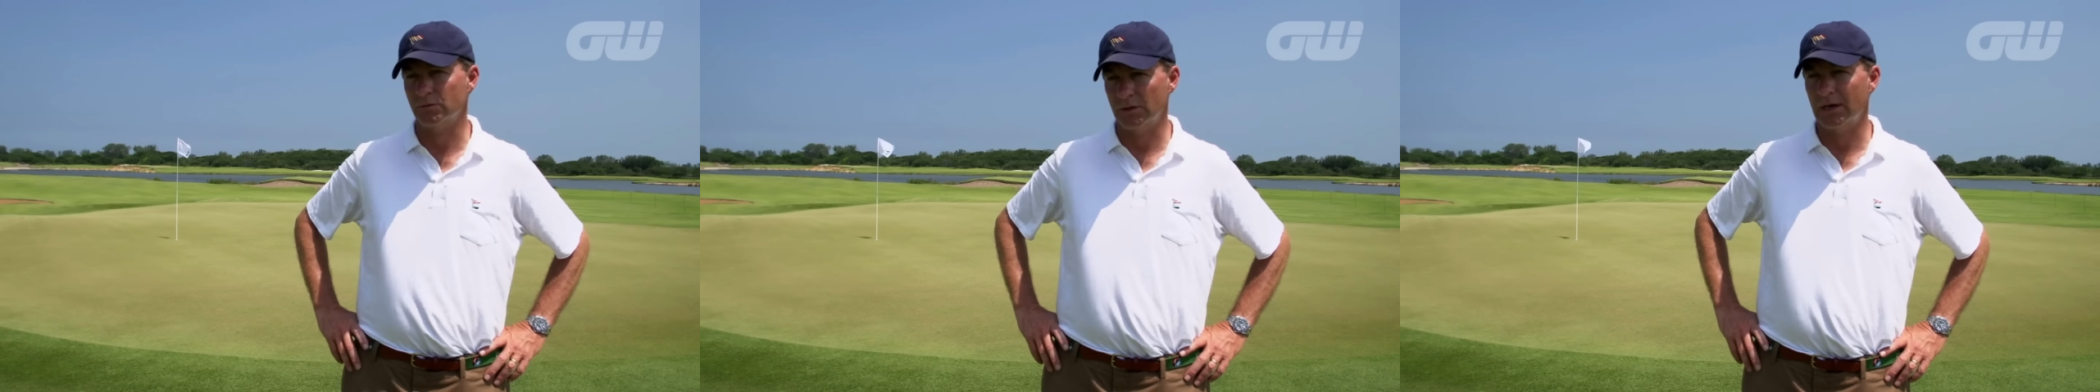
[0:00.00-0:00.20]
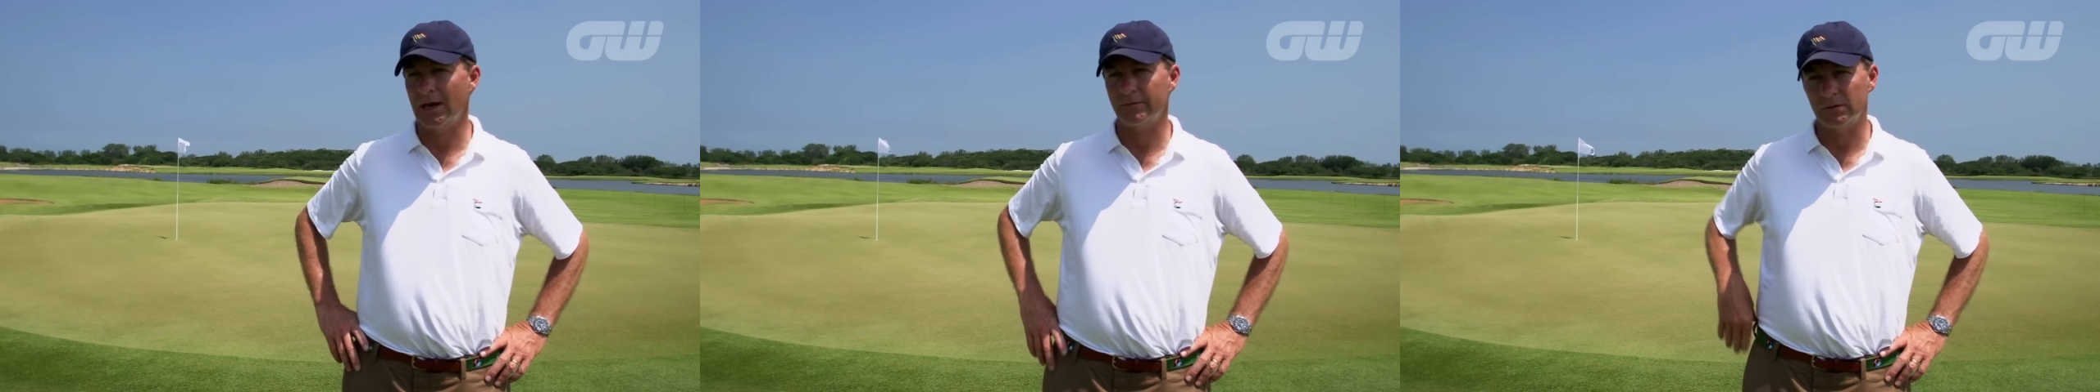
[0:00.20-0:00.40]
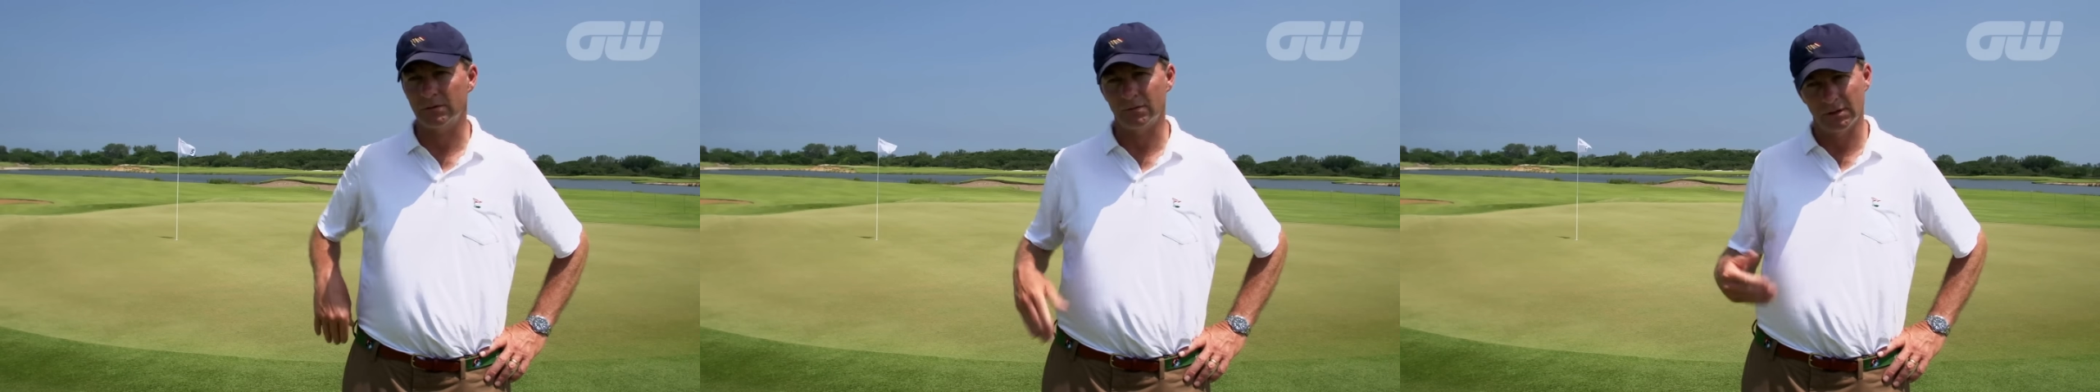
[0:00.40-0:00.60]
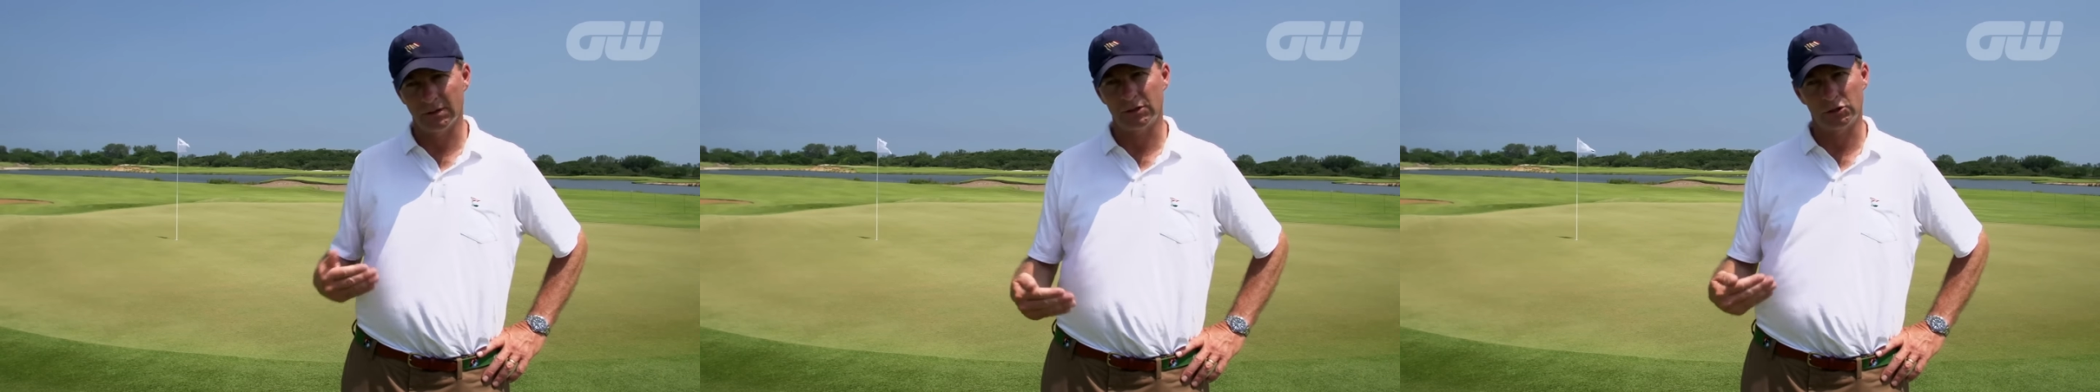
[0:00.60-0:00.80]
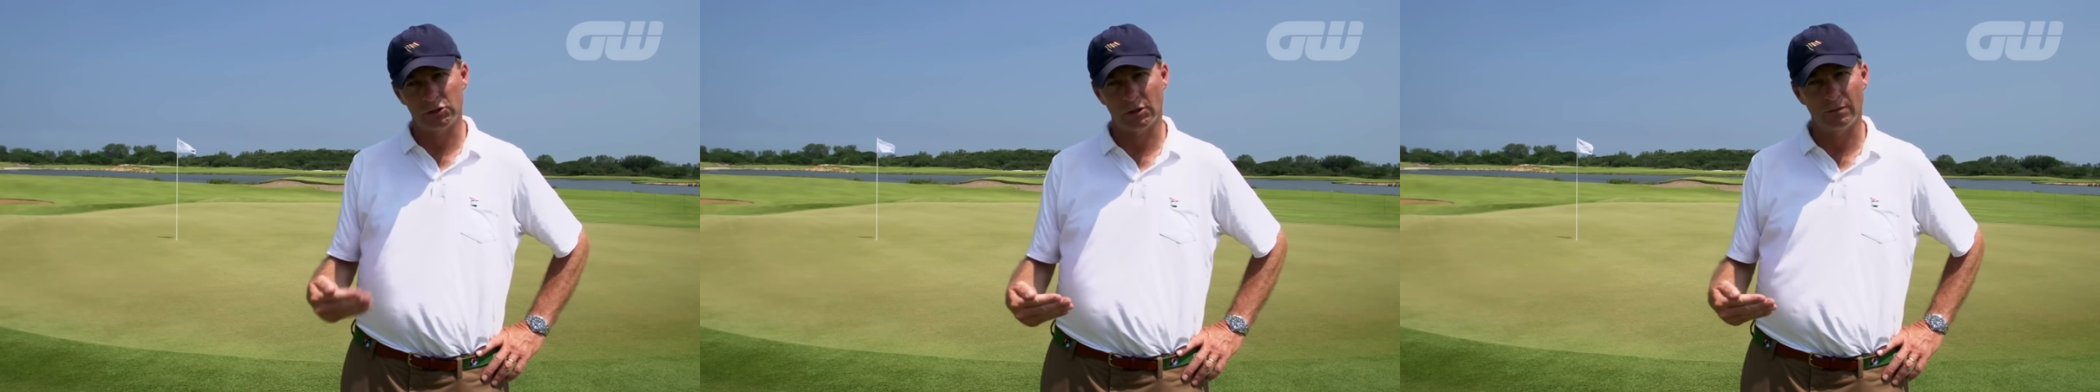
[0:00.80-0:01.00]
where they have to really
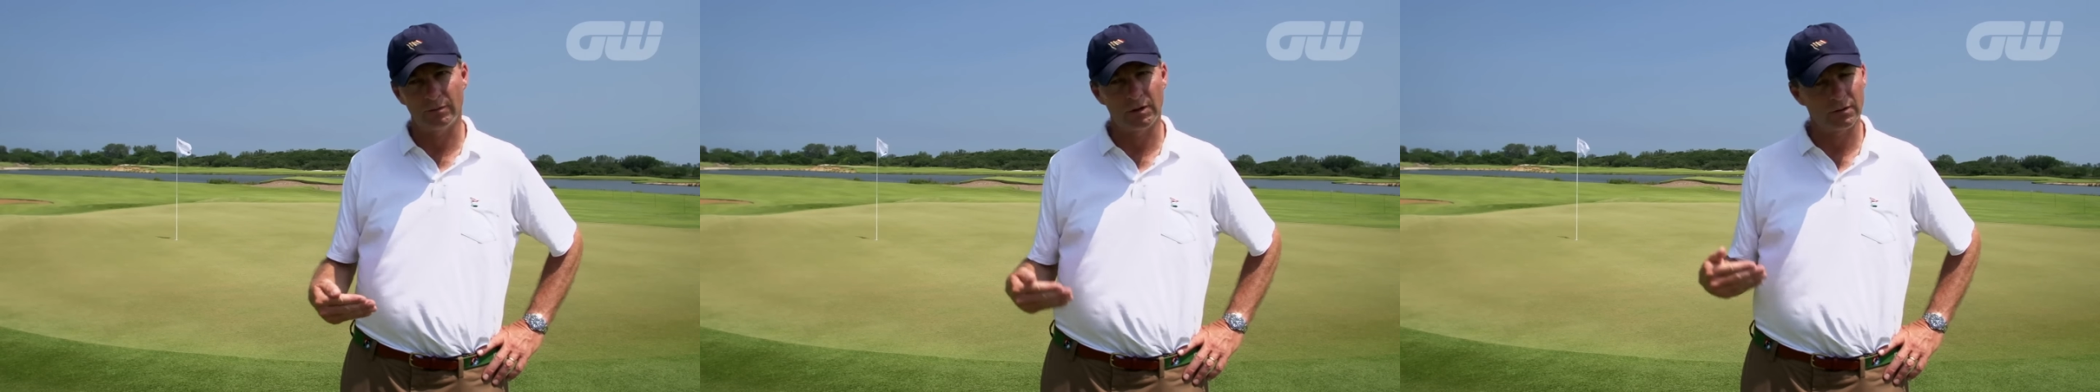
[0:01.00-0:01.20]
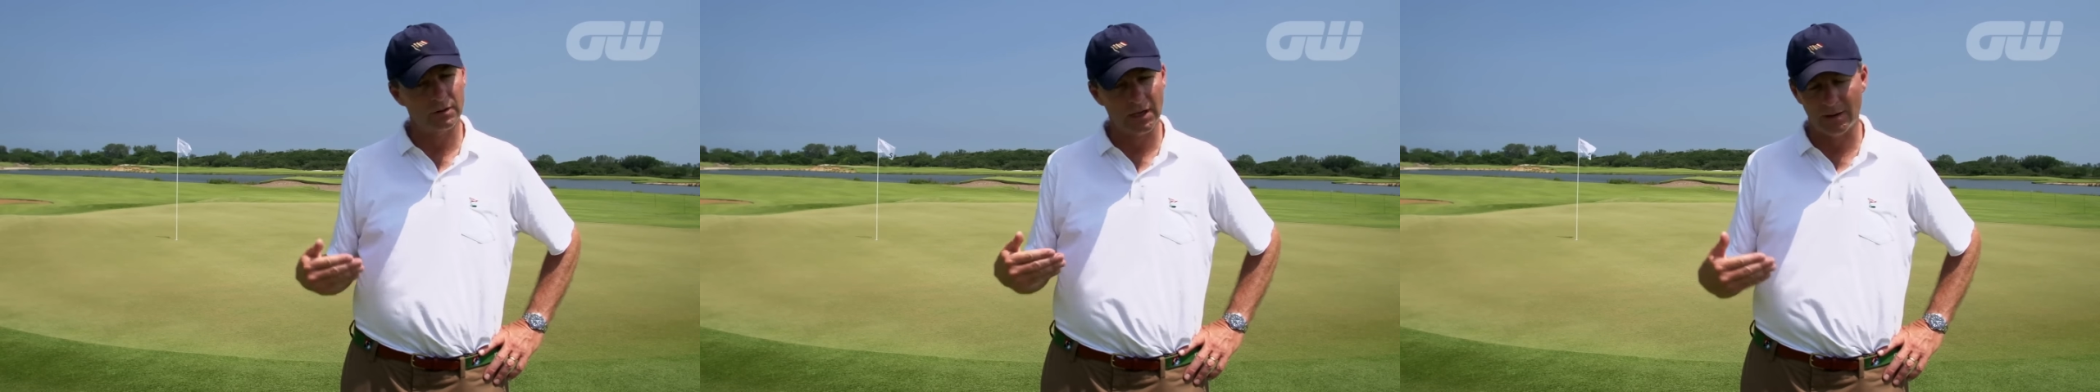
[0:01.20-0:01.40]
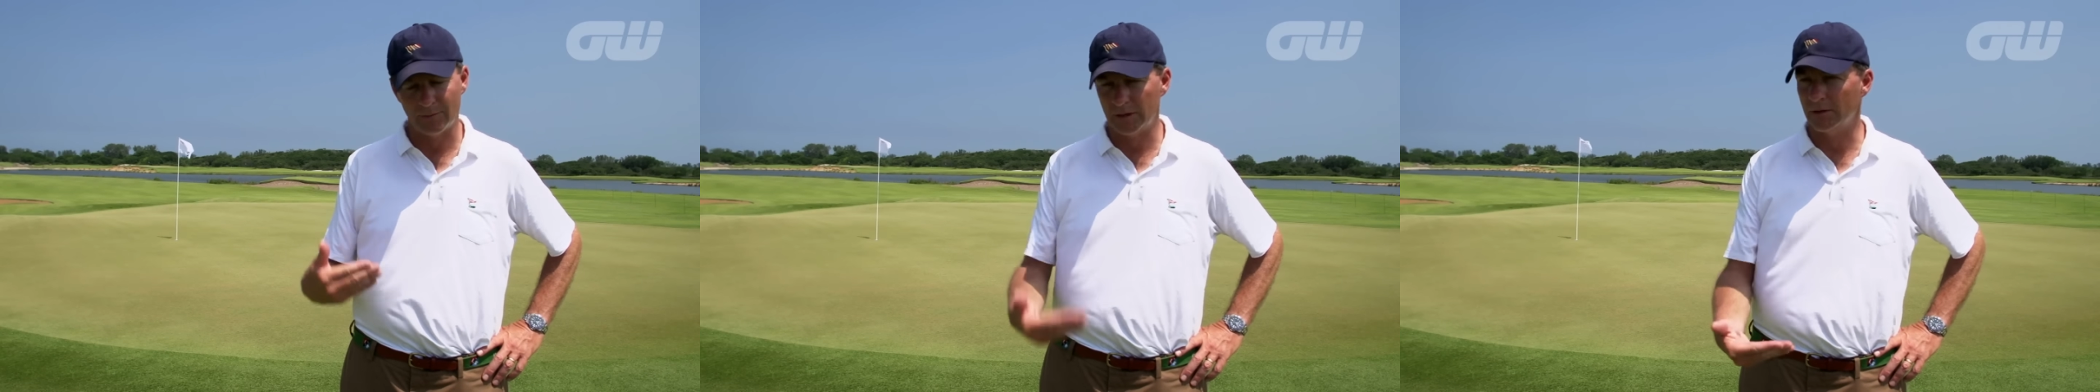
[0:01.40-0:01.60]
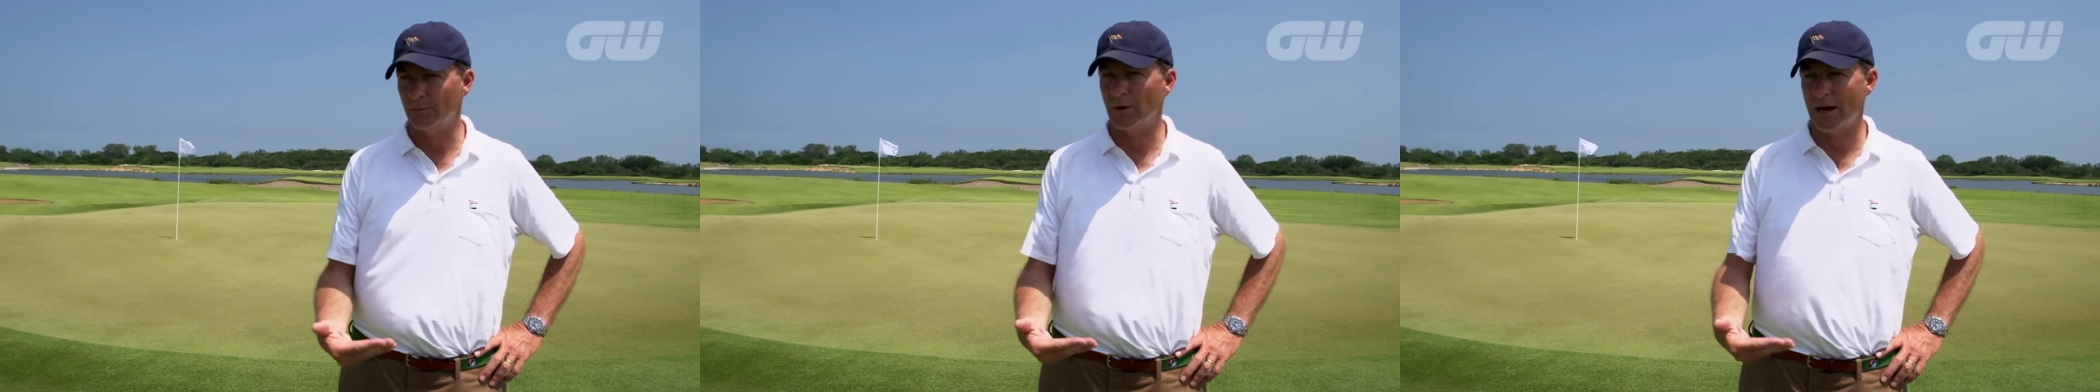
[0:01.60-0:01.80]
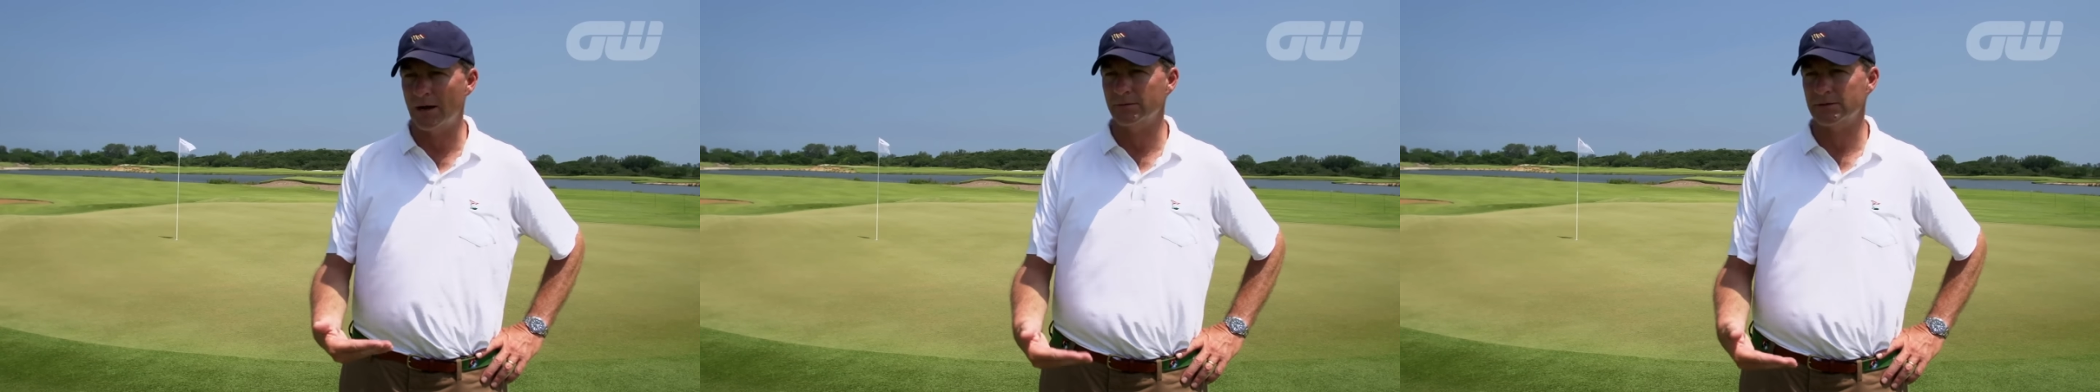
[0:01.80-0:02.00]
determine, okay, I'm in the
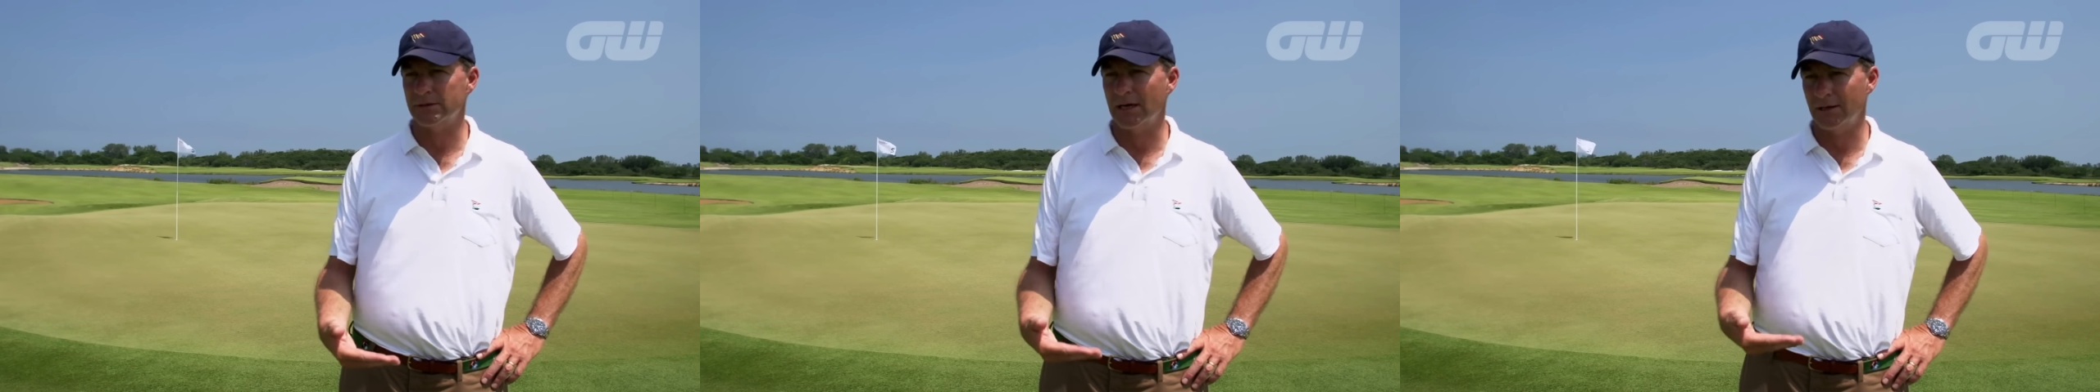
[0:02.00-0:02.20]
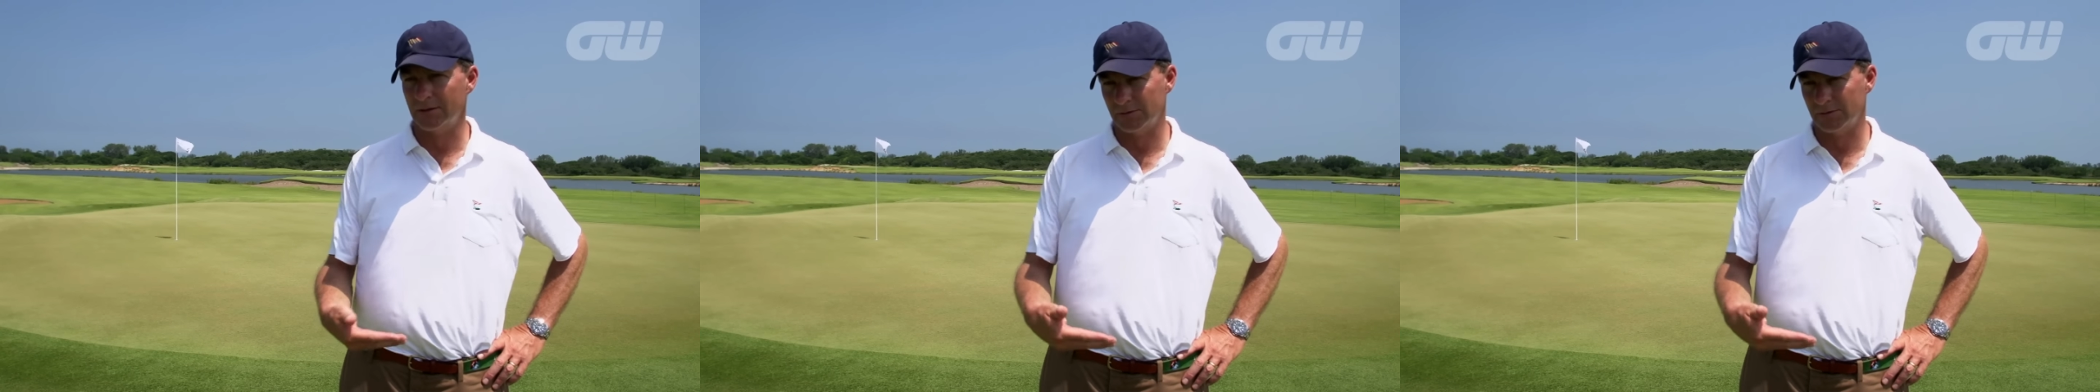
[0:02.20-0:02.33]
brown sand,